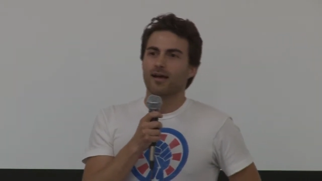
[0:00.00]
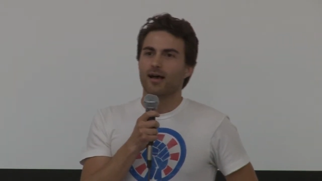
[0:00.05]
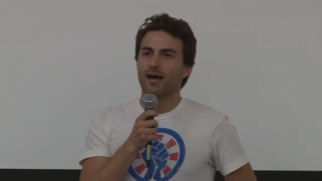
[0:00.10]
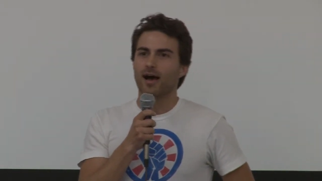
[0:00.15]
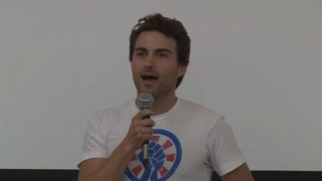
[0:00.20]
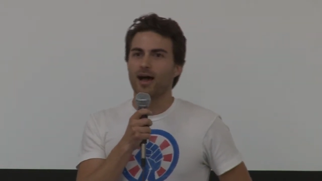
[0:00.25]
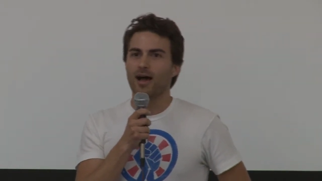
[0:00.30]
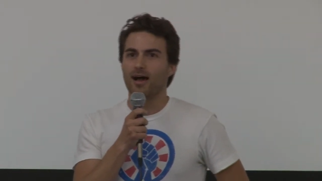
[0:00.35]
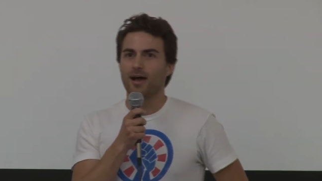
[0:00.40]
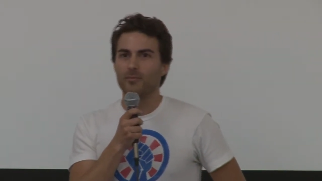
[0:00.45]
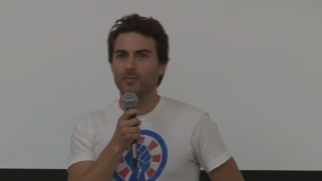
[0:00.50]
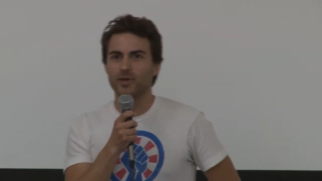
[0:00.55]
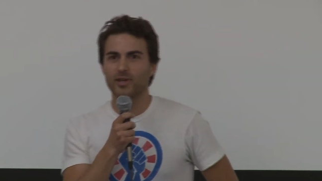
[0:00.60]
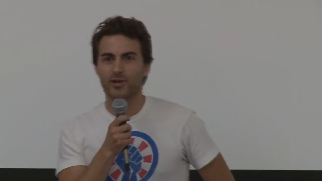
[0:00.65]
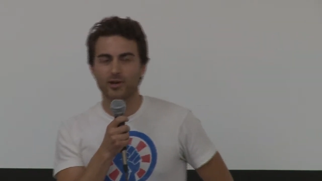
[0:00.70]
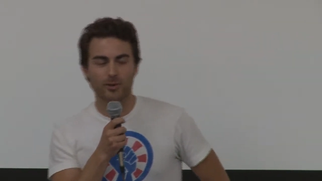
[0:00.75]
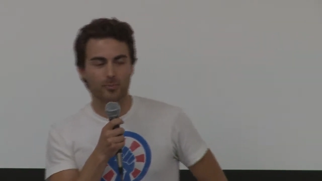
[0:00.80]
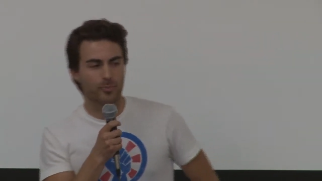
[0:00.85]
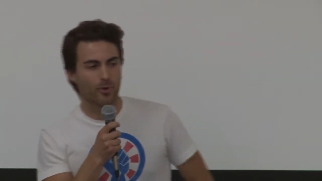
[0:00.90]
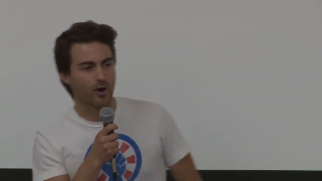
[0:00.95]
I'm
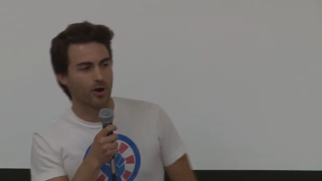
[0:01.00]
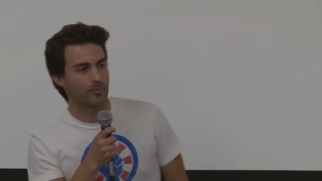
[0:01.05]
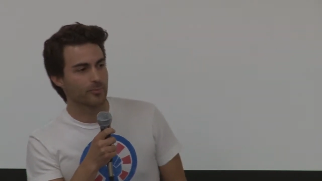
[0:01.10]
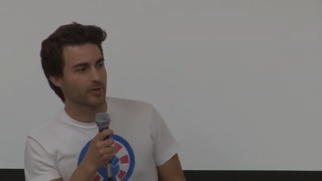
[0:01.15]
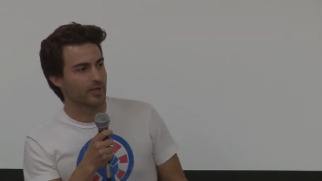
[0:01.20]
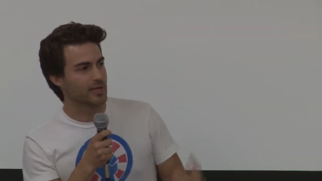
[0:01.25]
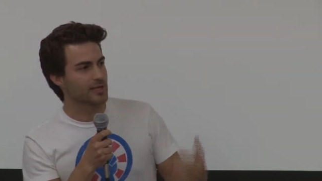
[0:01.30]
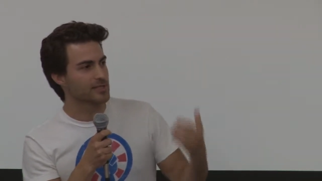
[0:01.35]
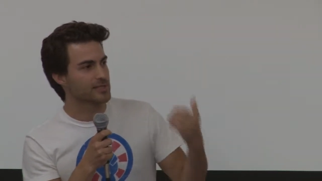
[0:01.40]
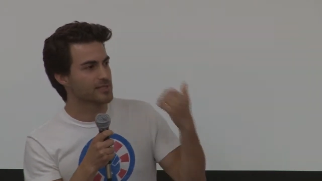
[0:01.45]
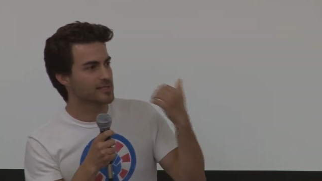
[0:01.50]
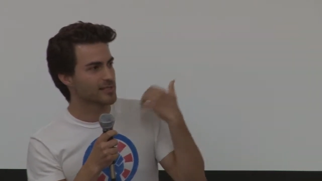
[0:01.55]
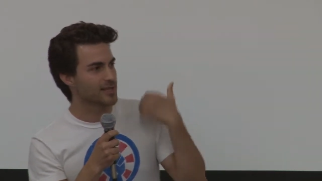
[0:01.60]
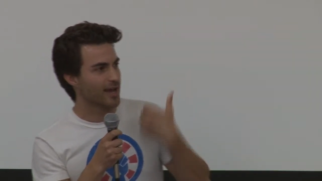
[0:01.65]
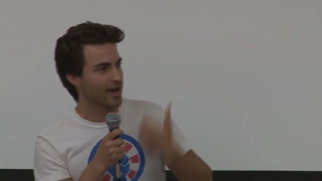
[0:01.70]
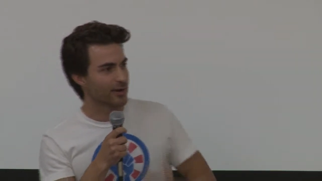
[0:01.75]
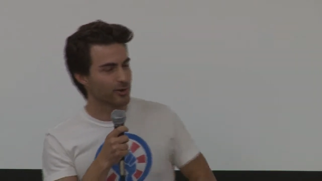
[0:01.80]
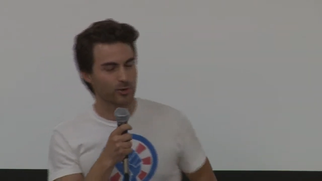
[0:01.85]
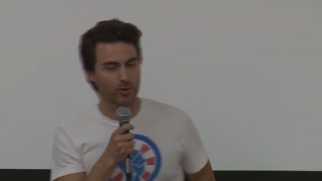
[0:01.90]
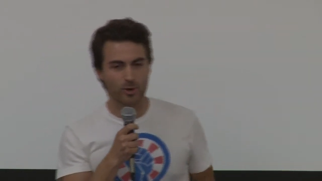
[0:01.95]
here in part because
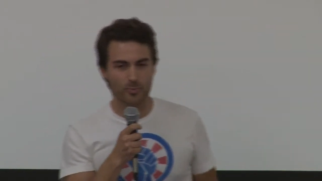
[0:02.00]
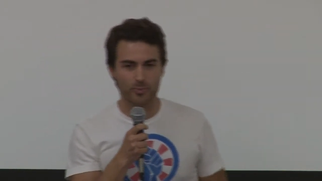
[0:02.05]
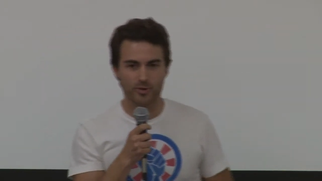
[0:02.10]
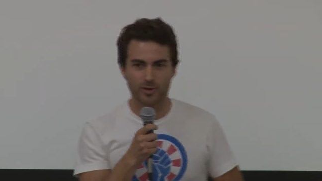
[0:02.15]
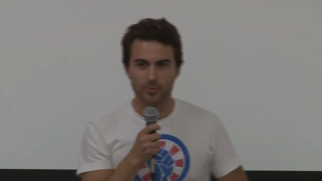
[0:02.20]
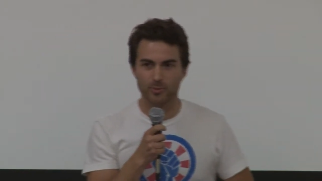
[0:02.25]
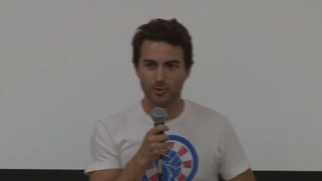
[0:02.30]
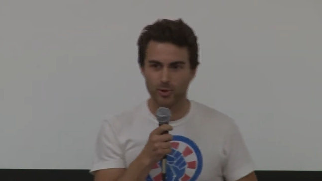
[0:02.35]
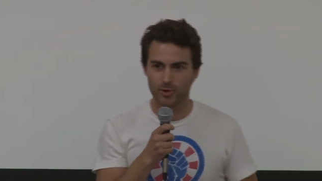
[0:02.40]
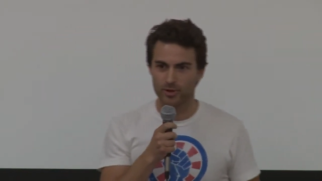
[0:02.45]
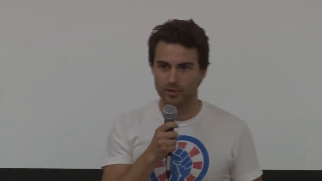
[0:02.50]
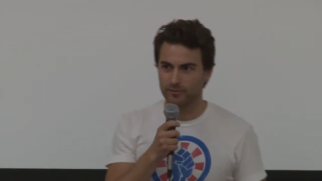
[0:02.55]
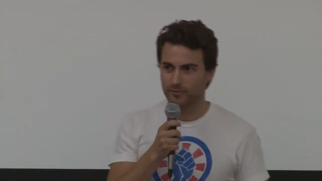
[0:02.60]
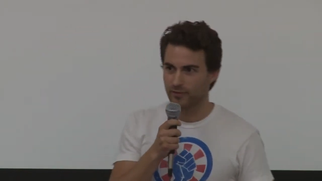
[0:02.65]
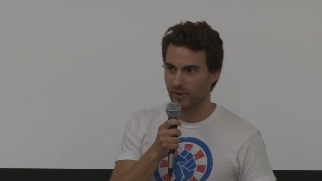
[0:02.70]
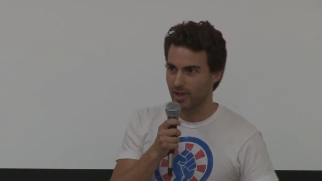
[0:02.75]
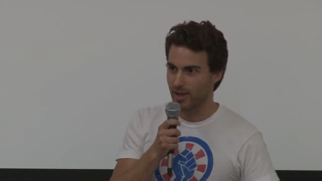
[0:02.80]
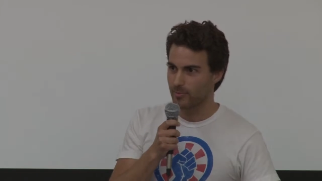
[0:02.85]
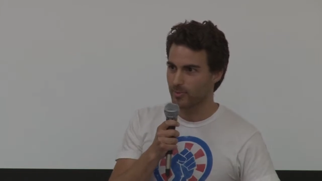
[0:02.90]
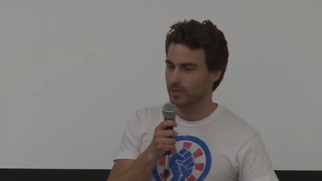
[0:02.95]
I grew up in a broken
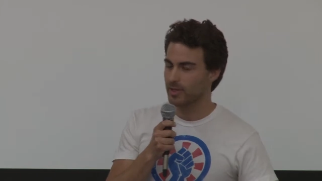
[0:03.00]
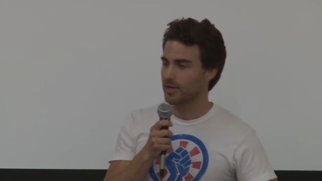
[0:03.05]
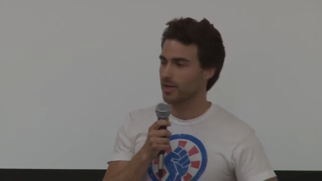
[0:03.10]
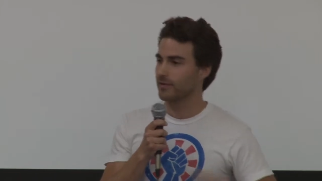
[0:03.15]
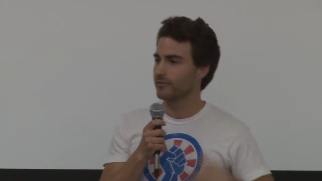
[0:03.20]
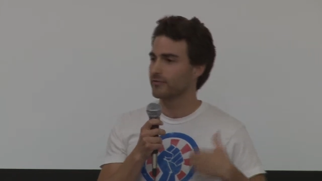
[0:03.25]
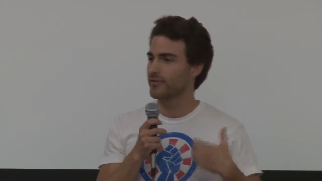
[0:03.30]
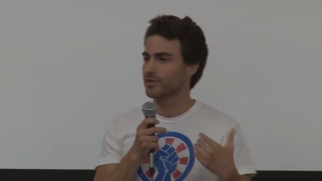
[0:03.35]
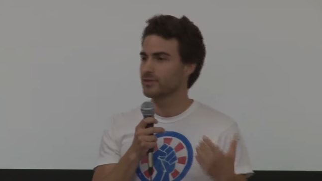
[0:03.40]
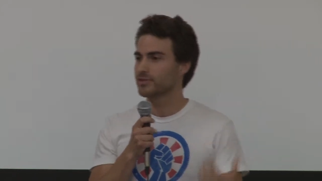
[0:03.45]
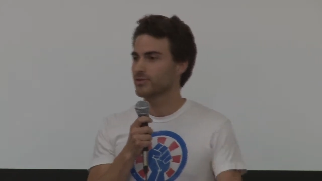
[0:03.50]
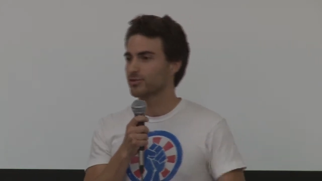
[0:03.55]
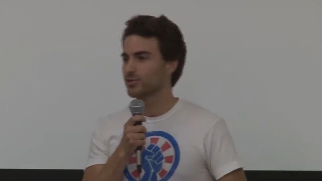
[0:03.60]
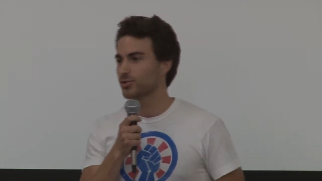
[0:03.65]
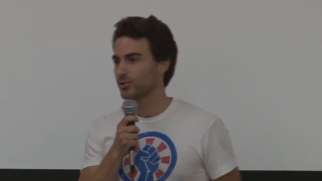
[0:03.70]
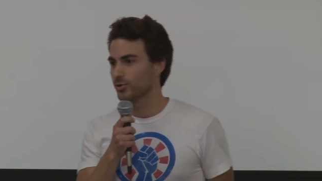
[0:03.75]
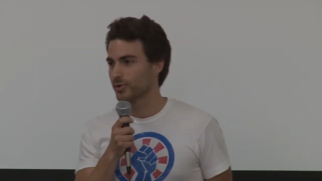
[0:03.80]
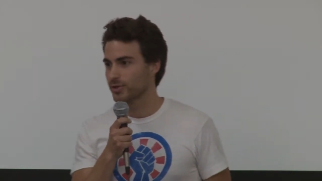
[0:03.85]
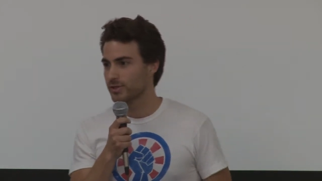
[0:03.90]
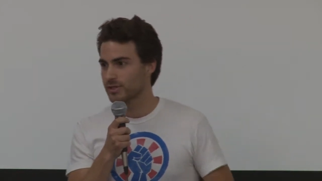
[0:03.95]
family and I faced a
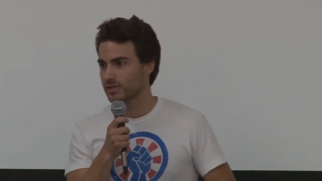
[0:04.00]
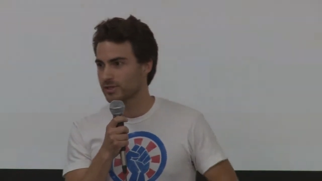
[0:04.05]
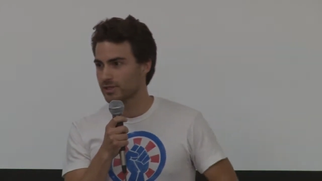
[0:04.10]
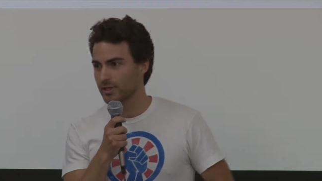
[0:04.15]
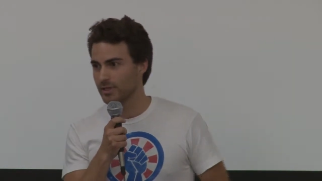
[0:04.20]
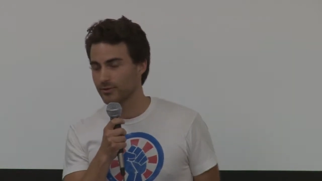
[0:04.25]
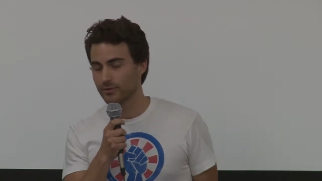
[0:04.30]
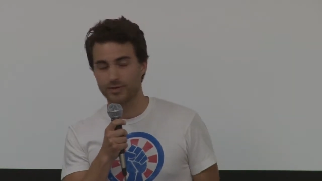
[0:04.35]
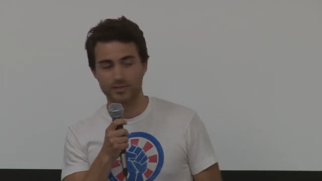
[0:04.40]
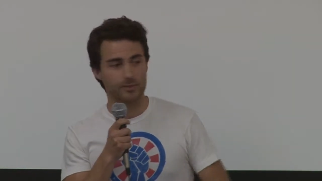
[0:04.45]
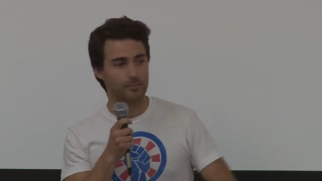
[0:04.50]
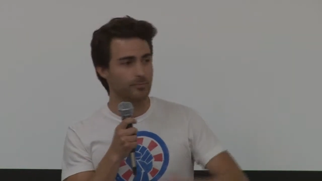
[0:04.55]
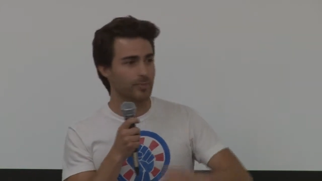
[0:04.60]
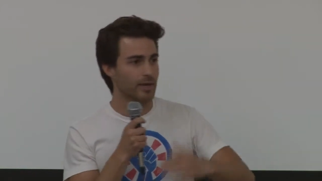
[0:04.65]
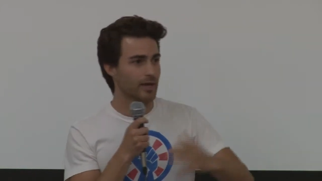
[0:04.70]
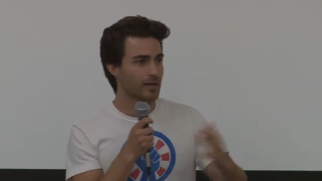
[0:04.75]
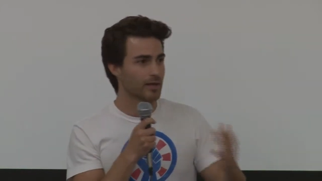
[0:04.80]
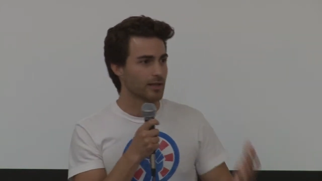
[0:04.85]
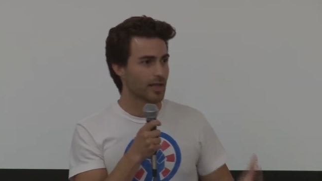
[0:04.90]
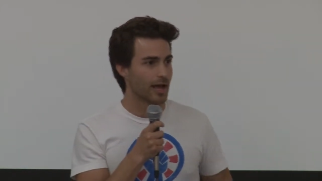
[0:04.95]
choice either to
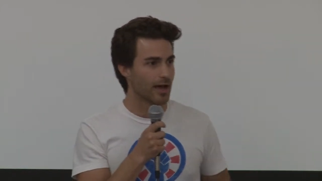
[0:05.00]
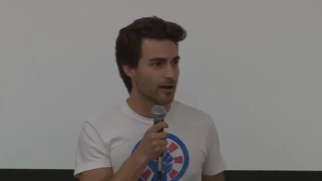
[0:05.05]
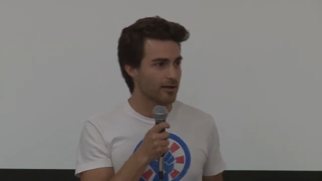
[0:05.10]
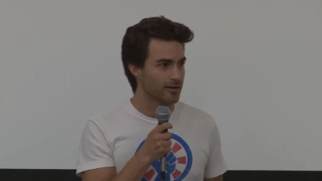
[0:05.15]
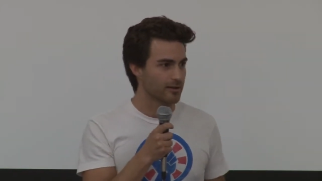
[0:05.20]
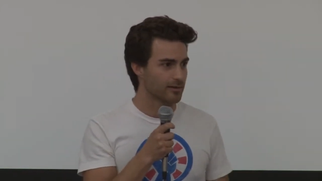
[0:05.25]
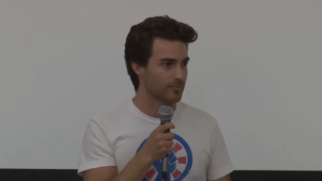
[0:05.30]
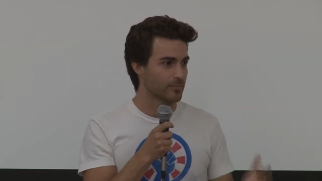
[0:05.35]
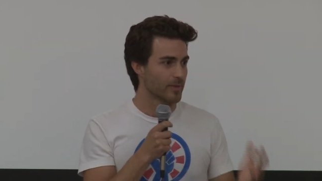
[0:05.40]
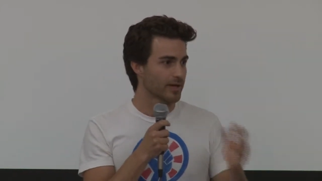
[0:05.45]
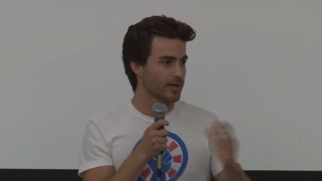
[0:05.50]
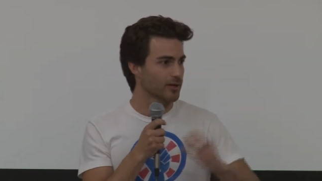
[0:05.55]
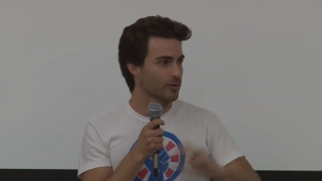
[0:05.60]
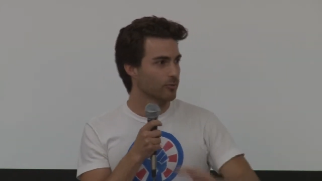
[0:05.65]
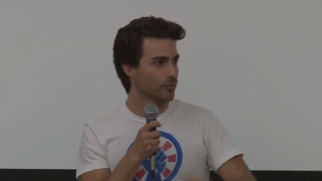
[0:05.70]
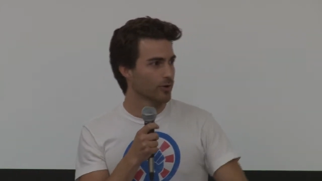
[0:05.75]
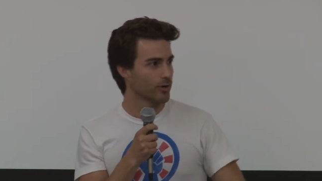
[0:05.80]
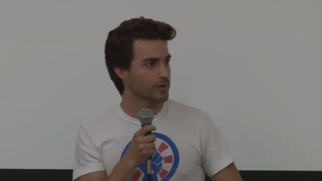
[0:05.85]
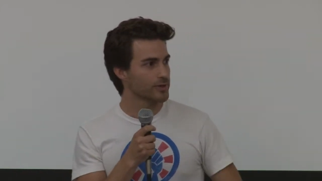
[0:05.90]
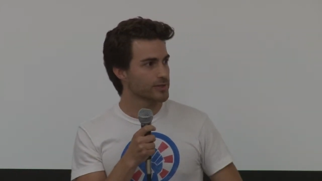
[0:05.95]
bail out and make it
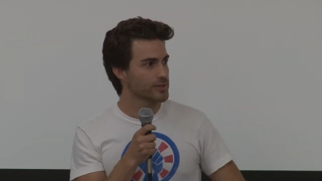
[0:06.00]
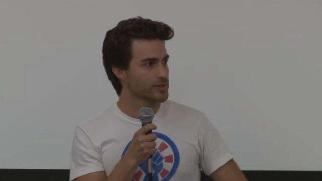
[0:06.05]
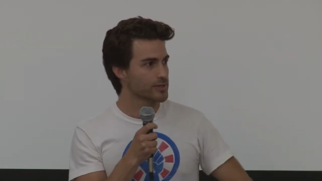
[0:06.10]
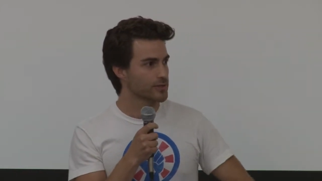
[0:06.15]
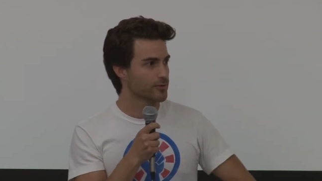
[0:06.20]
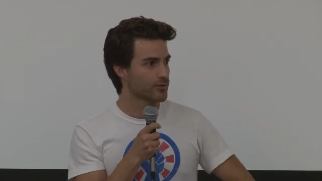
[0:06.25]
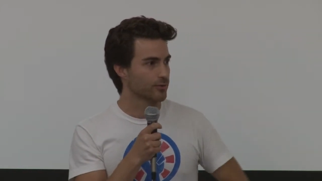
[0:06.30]
worse